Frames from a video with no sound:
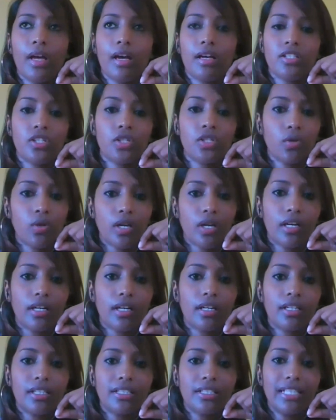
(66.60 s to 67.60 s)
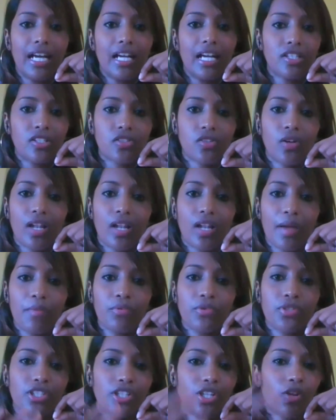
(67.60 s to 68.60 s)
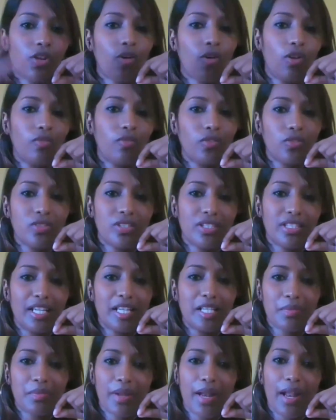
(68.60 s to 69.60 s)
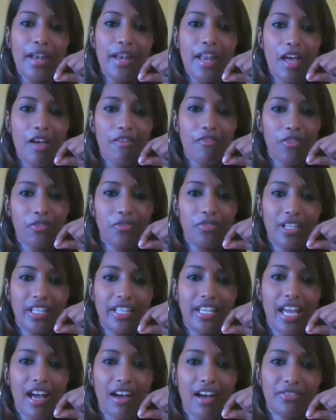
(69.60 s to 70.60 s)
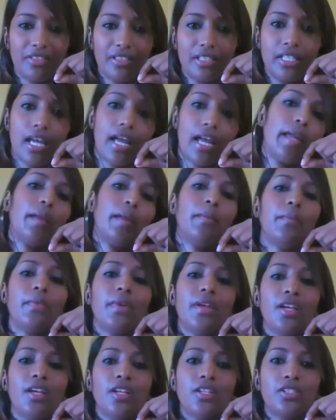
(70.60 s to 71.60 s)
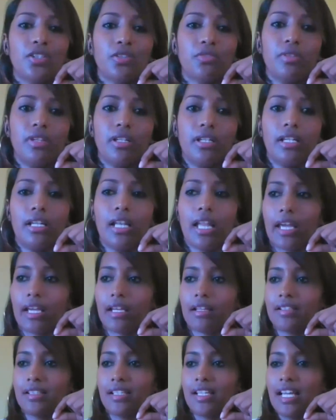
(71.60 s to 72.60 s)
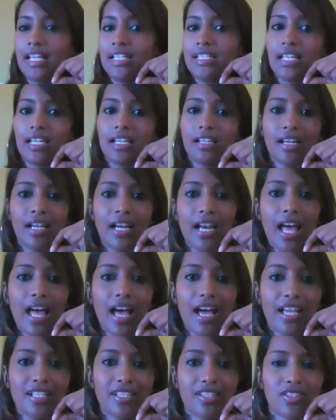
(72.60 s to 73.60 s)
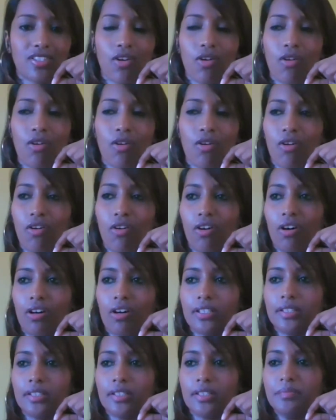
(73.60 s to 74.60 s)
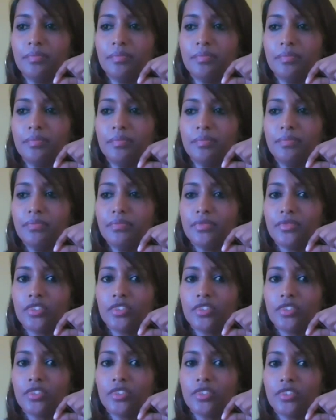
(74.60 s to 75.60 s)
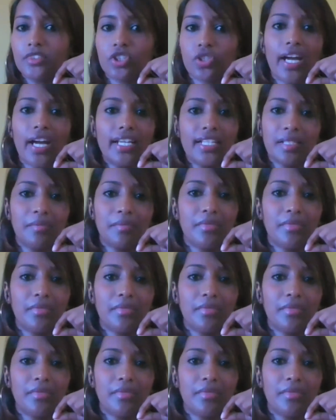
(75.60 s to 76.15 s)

soca, dancehall. I appreciate all of those things, but I never really have the time to really like take a class or try something